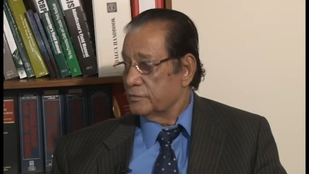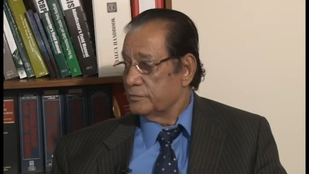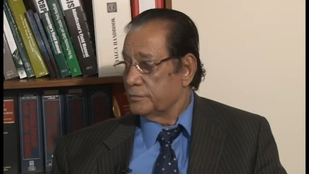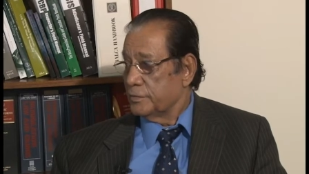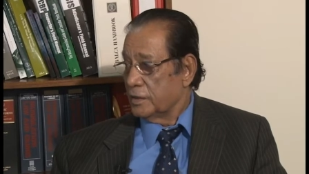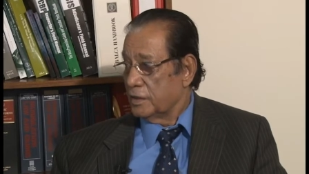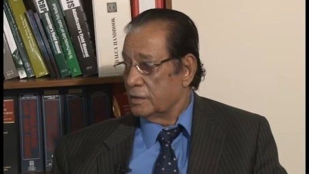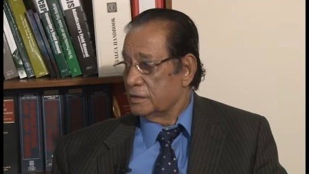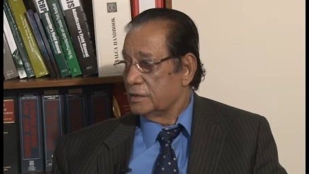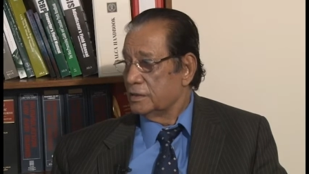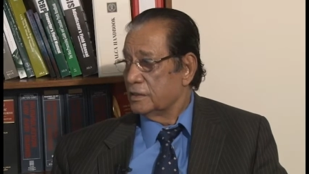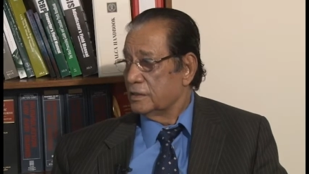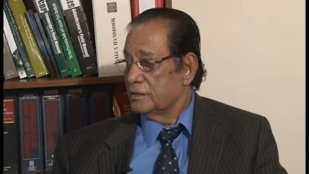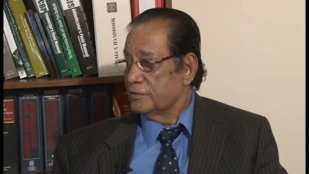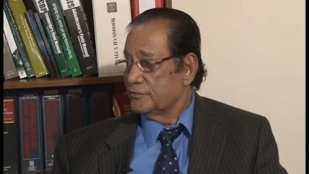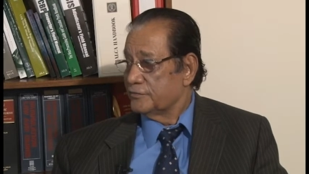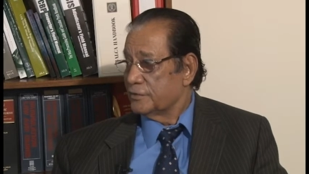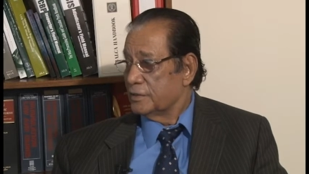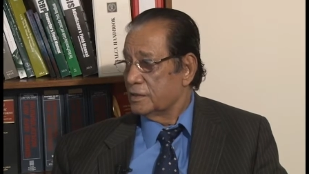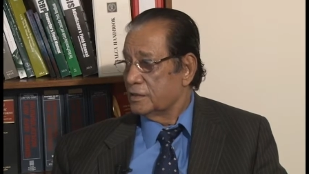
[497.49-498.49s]
born in a
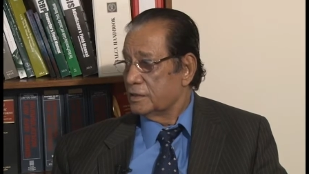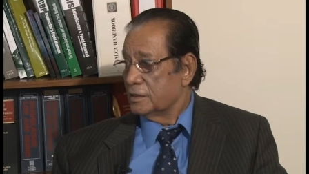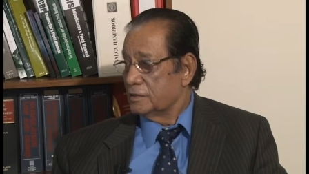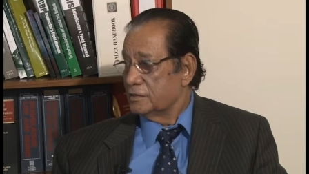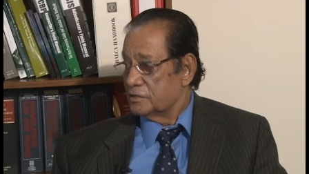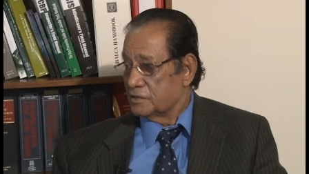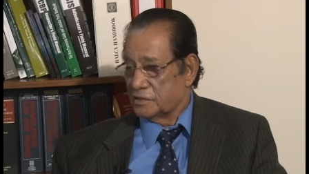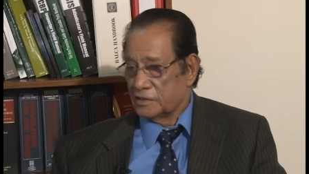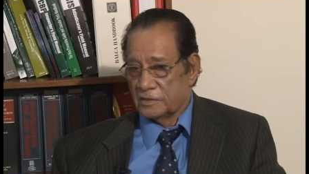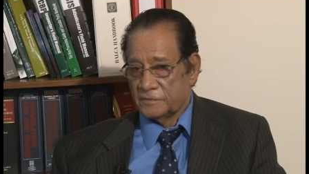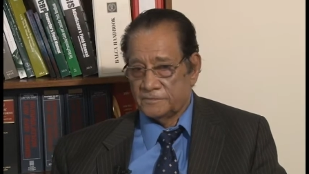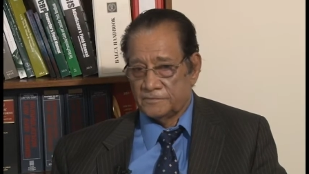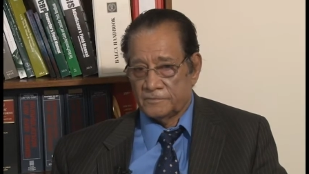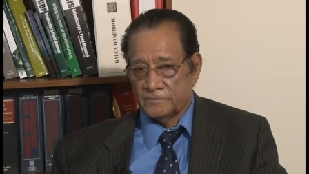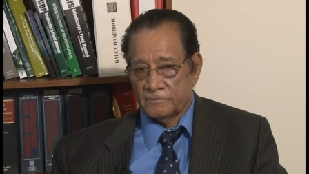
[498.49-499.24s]
different country,